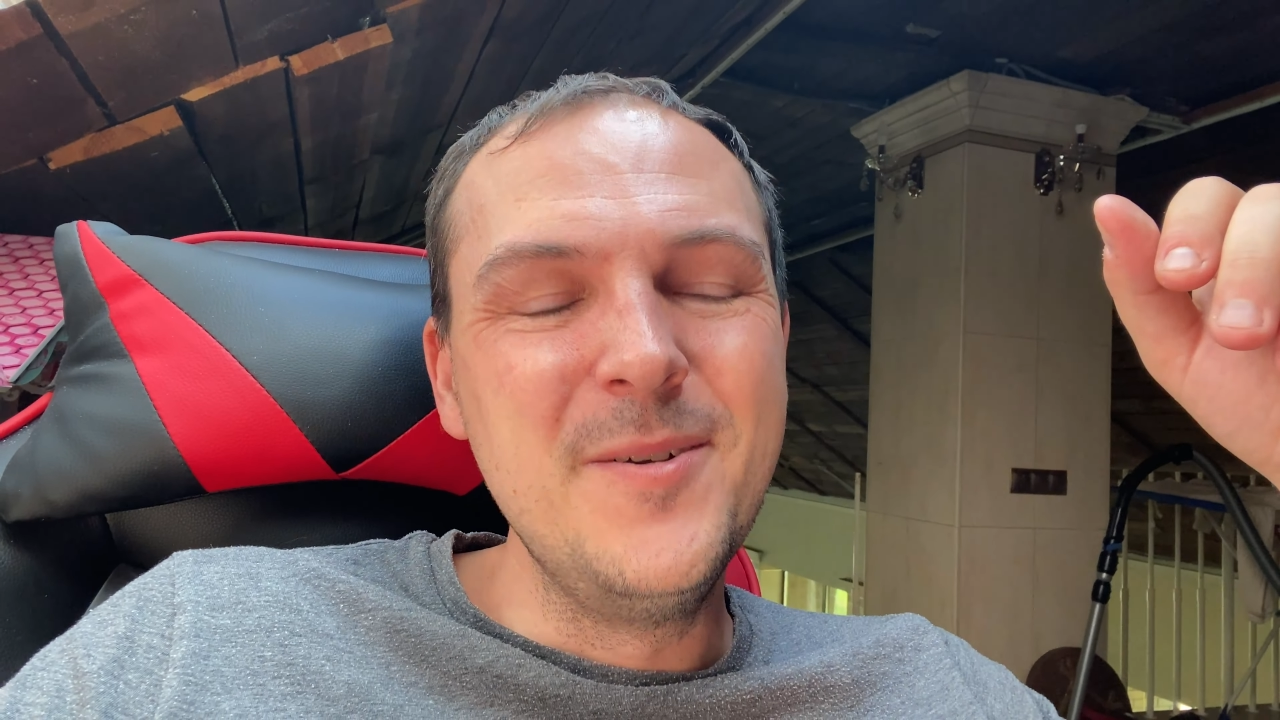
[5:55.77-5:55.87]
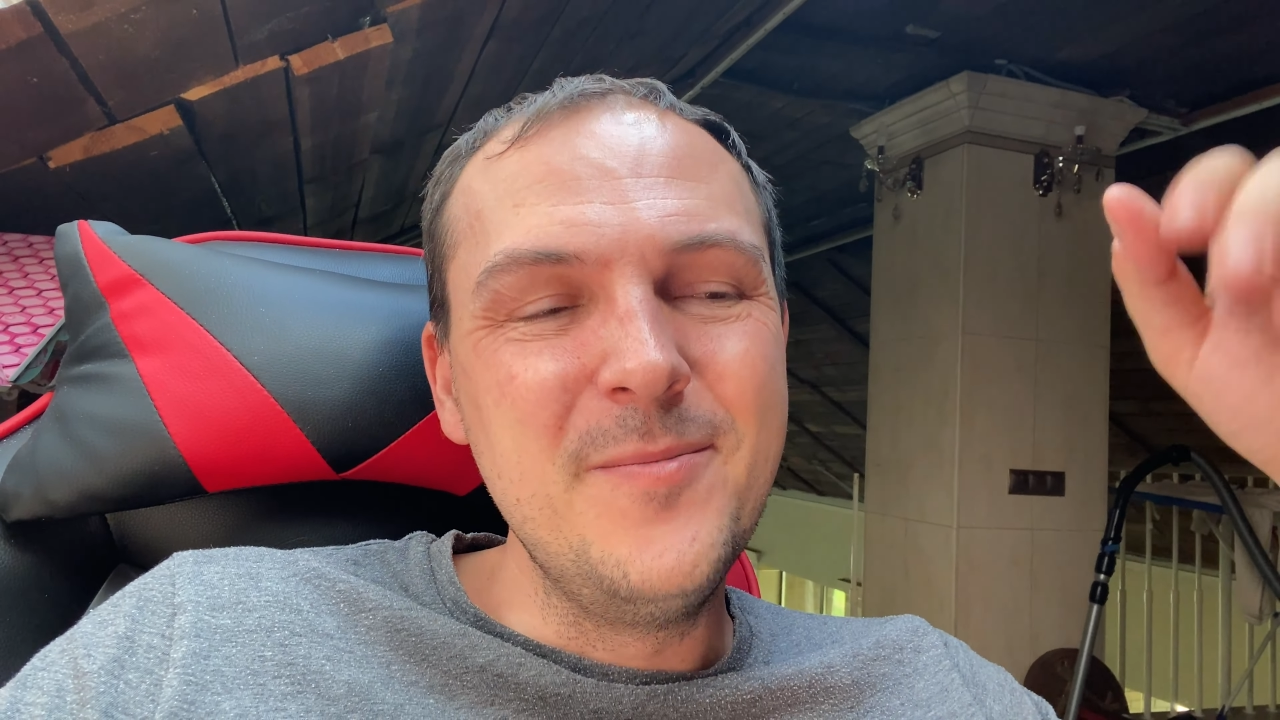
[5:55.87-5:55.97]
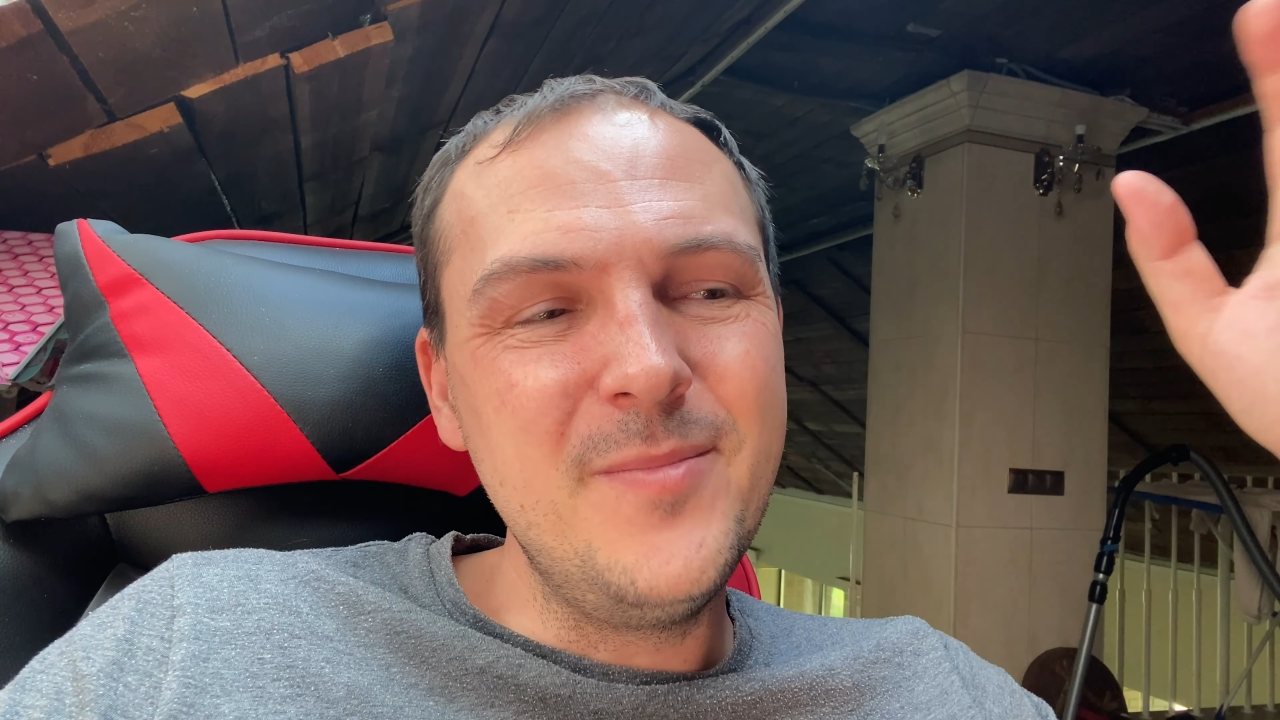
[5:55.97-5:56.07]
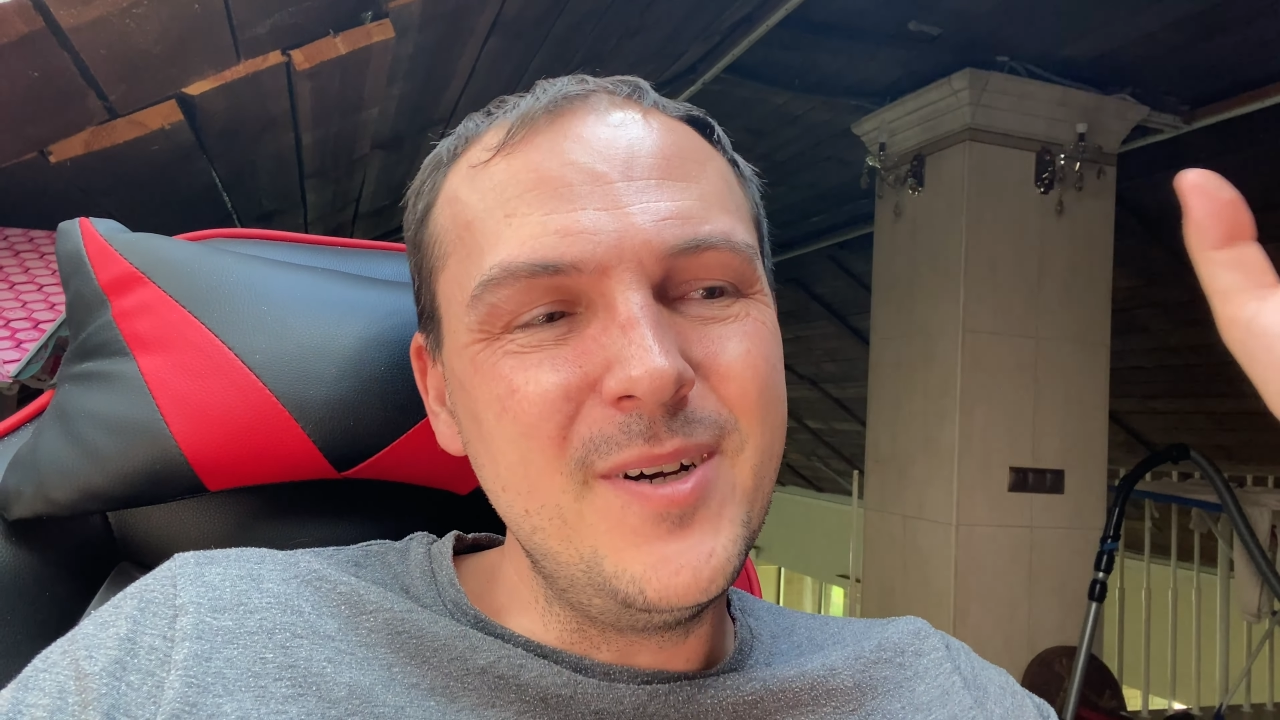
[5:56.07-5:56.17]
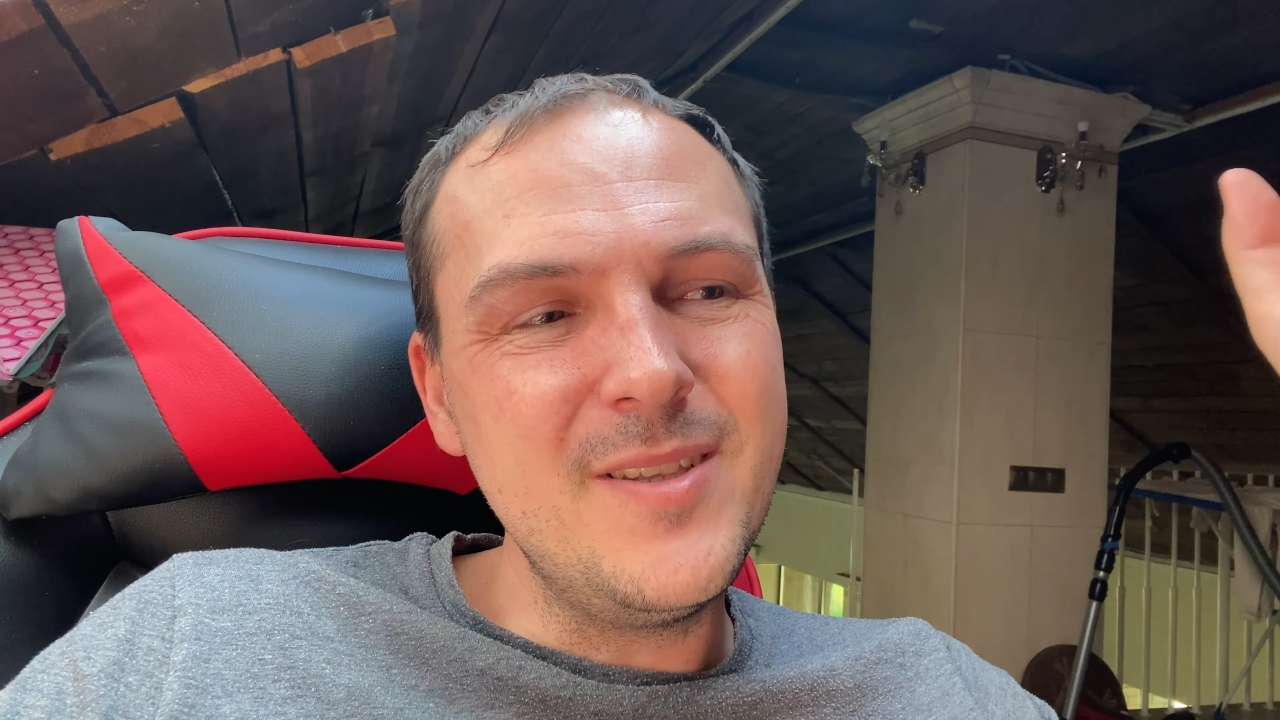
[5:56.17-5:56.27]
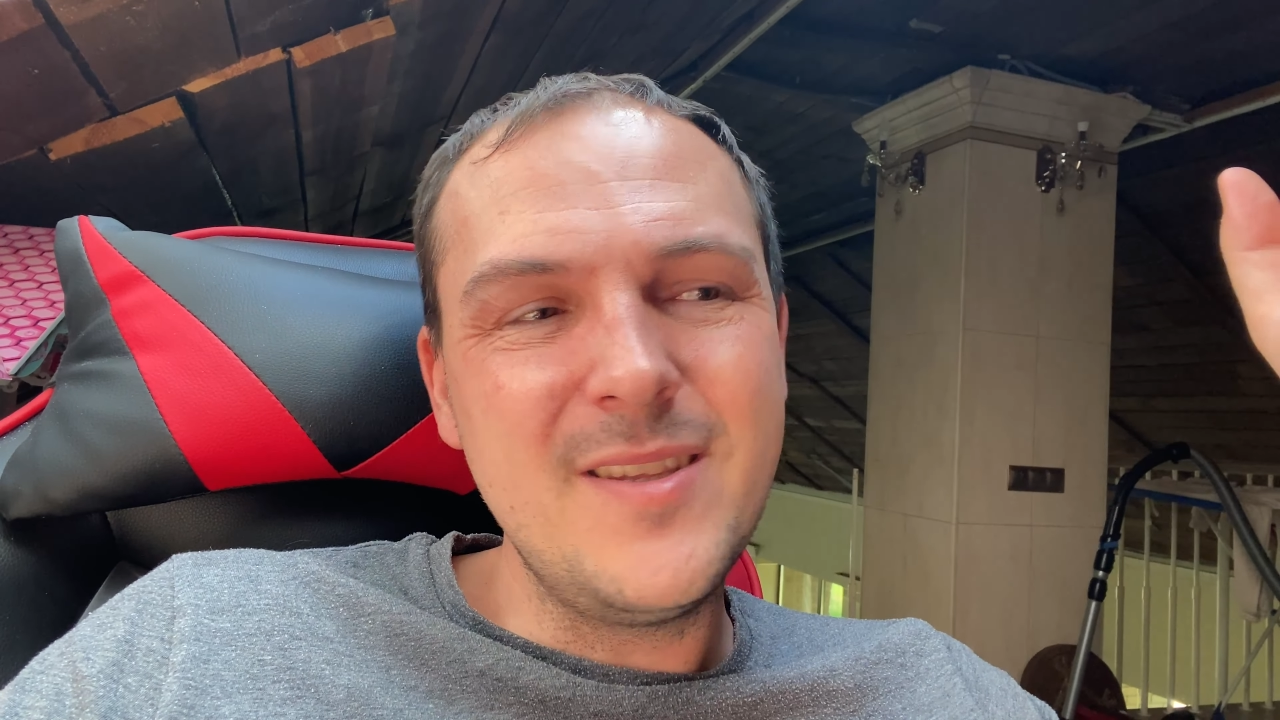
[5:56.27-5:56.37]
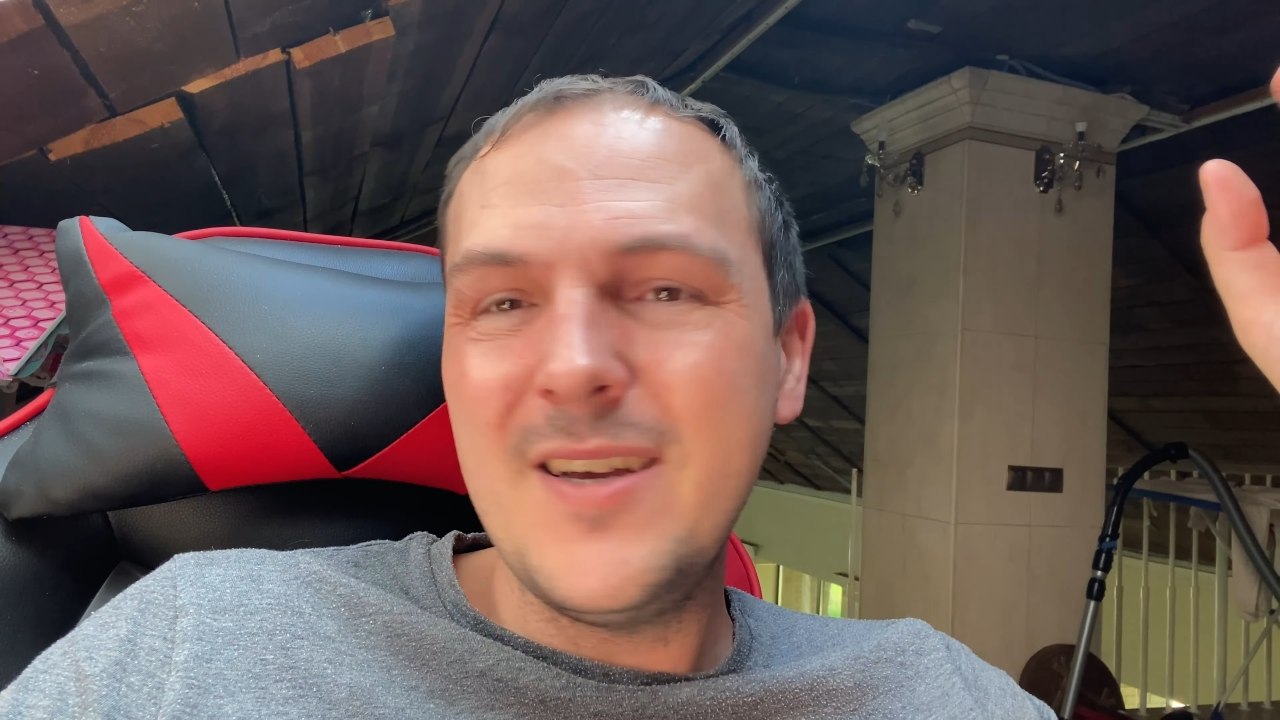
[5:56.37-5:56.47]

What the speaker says: But